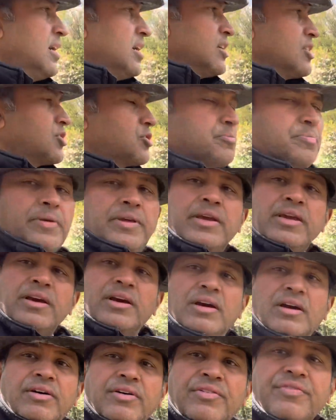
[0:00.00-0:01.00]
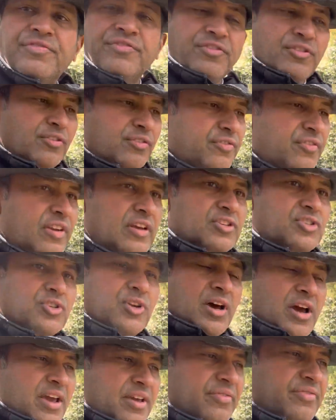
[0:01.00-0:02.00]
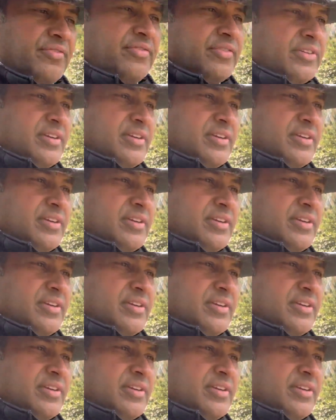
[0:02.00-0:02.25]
to be a full-fledged life.